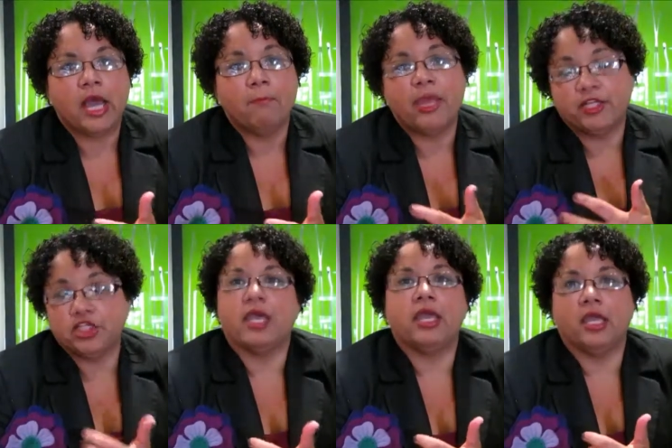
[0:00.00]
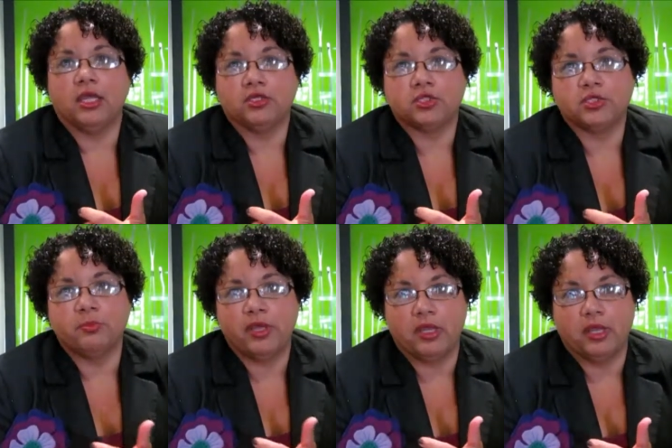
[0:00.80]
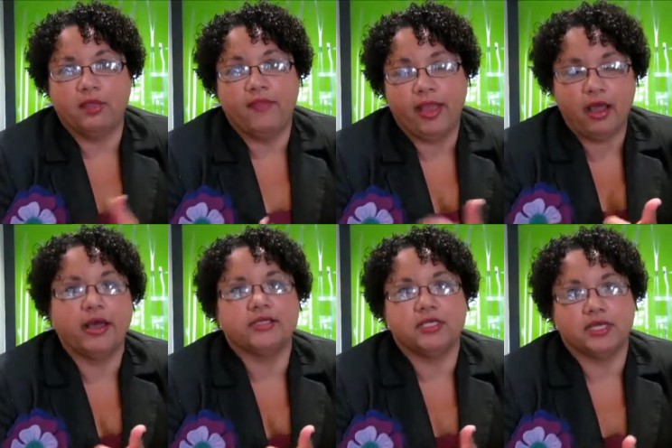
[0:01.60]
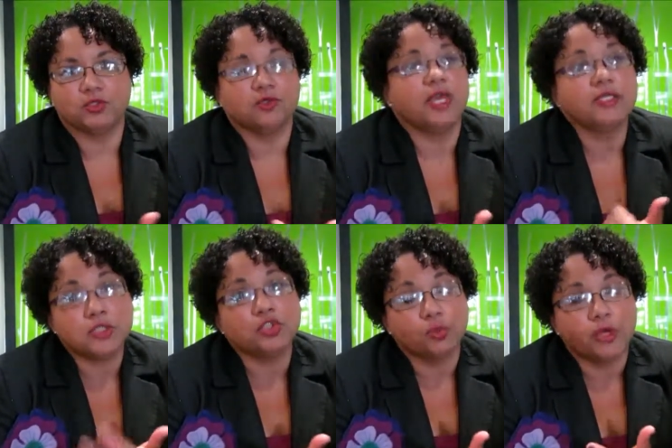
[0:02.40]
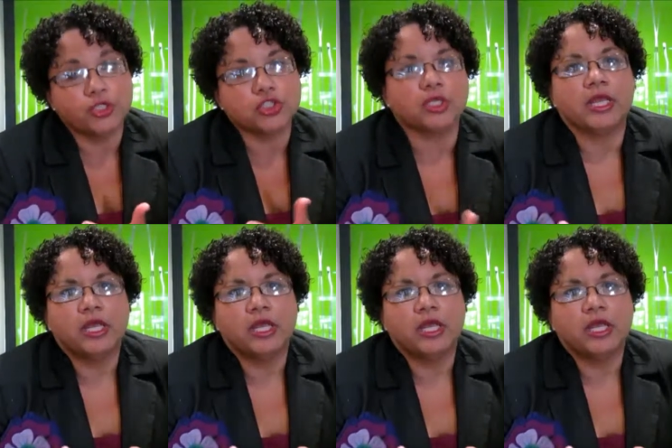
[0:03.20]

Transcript: may change depending on that context or that situation.